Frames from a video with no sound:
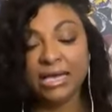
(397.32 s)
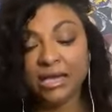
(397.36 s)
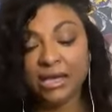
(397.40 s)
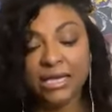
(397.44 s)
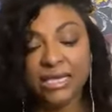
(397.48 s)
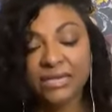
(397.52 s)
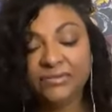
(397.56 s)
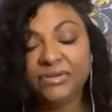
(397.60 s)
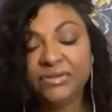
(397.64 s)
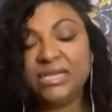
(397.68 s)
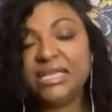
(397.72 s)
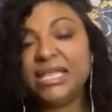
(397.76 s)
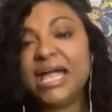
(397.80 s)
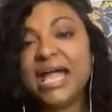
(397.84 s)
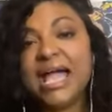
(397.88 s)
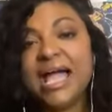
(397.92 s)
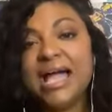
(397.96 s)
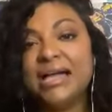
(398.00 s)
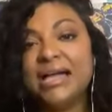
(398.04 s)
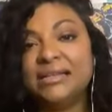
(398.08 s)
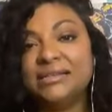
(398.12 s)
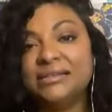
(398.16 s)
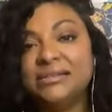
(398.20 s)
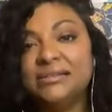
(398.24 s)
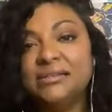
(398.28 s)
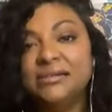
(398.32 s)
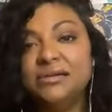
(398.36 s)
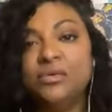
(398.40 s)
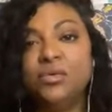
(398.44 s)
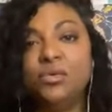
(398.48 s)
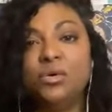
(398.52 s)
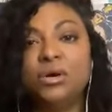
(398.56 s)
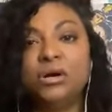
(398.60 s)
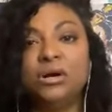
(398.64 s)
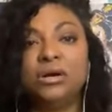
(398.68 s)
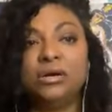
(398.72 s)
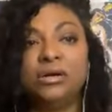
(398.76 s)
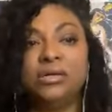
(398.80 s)
even a cat
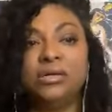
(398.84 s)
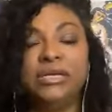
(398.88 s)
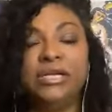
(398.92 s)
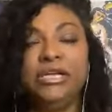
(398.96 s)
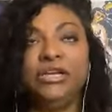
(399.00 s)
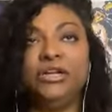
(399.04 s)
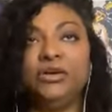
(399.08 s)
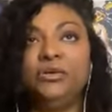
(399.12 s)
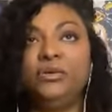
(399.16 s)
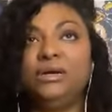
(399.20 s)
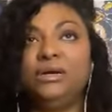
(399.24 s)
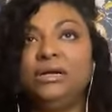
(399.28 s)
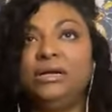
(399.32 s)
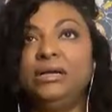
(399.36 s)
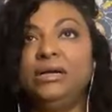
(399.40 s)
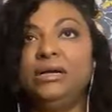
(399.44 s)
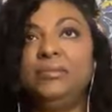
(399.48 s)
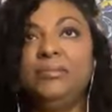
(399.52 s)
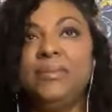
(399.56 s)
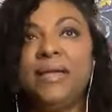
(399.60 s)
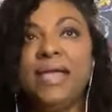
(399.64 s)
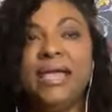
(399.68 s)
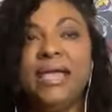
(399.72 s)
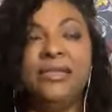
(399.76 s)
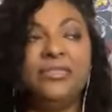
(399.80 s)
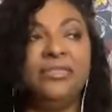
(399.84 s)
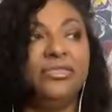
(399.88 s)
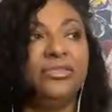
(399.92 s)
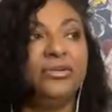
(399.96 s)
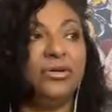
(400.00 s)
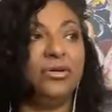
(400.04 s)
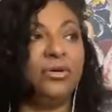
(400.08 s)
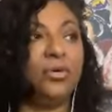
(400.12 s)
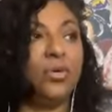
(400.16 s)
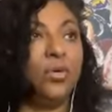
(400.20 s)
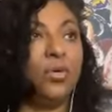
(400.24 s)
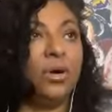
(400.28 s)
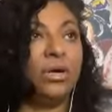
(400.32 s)
or you know a, a
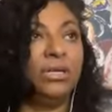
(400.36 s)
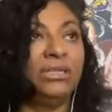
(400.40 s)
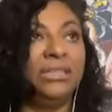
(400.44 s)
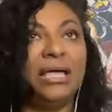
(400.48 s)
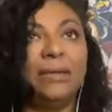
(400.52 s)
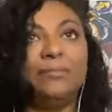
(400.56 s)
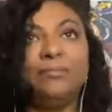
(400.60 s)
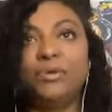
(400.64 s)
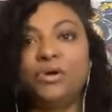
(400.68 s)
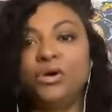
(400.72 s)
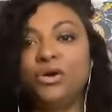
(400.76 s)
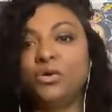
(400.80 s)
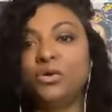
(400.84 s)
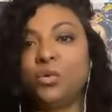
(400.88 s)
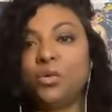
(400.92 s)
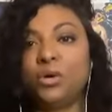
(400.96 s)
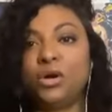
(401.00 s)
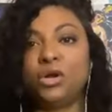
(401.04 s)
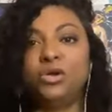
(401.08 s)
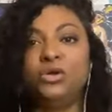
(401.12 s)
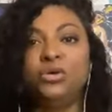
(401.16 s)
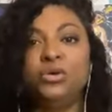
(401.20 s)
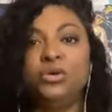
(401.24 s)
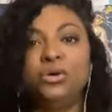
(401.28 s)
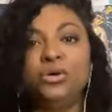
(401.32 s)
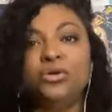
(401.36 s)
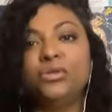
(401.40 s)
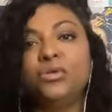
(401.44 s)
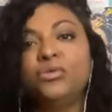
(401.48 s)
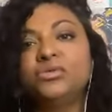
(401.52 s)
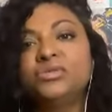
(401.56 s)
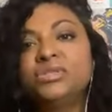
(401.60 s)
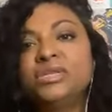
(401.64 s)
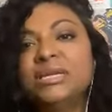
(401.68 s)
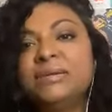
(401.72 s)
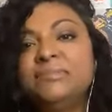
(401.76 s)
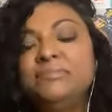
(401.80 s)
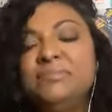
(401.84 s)
panther or a leopard or cougar
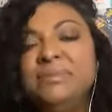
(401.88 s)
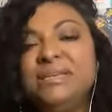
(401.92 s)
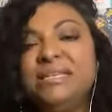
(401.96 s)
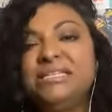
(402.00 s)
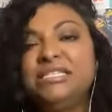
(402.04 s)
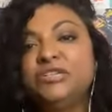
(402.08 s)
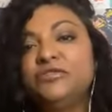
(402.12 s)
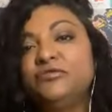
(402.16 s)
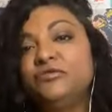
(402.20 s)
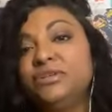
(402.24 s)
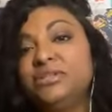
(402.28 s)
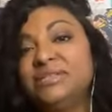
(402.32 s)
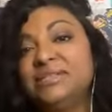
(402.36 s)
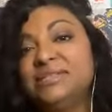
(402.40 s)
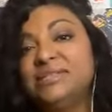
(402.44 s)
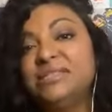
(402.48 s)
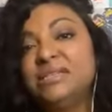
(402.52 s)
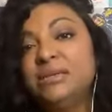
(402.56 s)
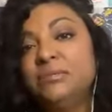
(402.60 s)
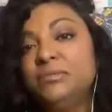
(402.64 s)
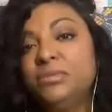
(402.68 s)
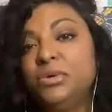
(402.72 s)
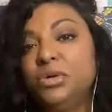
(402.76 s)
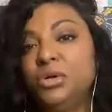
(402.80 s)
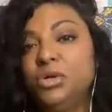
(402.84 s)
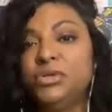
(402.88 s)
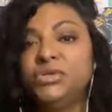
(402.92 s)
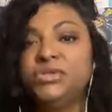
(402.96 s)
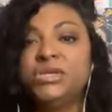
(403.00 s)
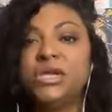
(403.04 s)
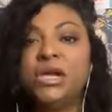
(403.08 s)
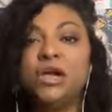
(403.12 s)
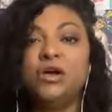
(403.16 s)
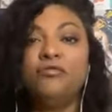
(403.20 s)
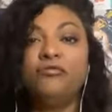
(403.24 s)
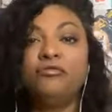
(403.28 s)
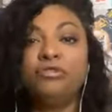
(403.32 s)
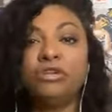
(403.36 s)
those can be different symbols
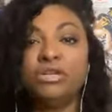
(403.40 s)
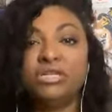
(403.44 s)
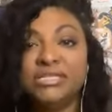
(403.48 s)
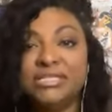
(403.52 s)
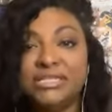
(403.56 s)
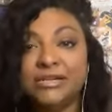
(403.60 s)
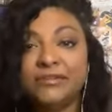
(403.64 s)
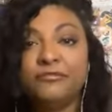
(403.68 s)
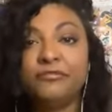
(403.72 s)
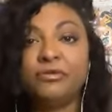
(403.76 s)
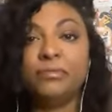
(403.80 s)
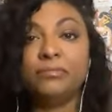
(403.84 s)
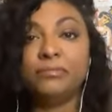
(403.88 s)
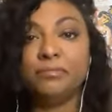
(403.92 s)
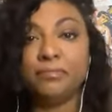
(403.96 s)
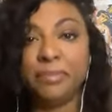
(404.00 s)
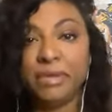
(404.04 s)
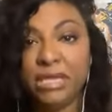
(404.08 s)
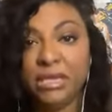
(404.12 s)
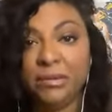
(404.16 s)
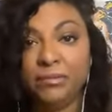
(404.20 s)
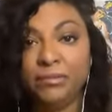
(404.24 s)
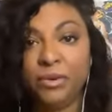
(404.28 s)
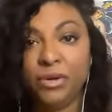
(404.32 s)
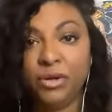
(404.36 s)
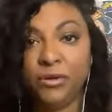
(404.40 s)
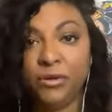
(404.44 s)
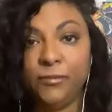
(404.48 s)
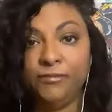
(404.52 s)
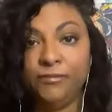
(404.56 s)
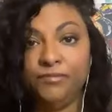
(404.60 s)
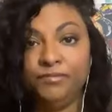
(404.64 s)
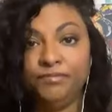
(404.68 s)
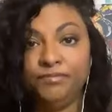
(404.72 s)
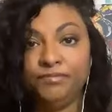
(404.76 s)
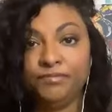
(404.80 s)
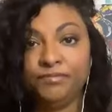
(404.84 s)
for different people